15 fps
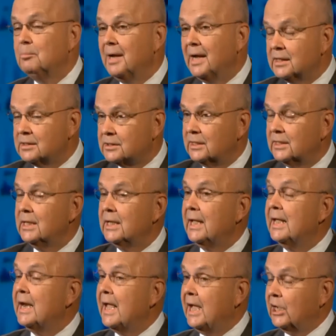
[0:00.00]
capacity
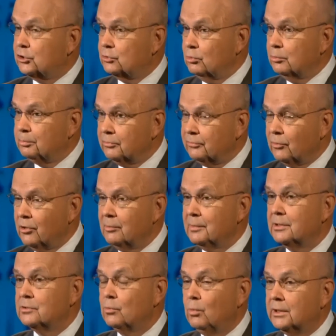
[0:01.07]
and actual
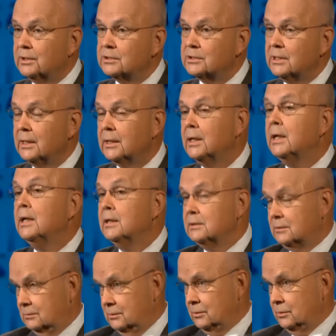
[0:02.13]
performance, what is done.
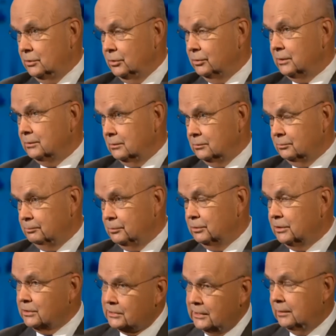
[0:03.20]
You
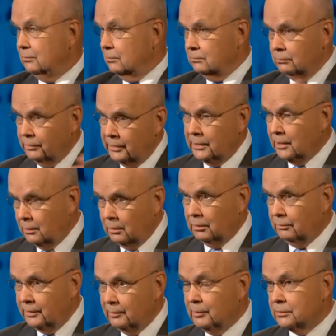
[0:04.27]
just said, read
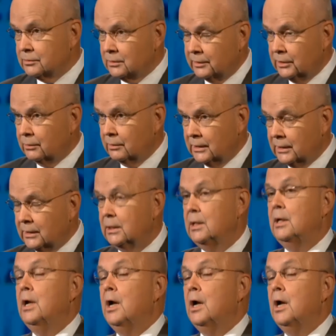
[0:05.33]
all emails on the internet.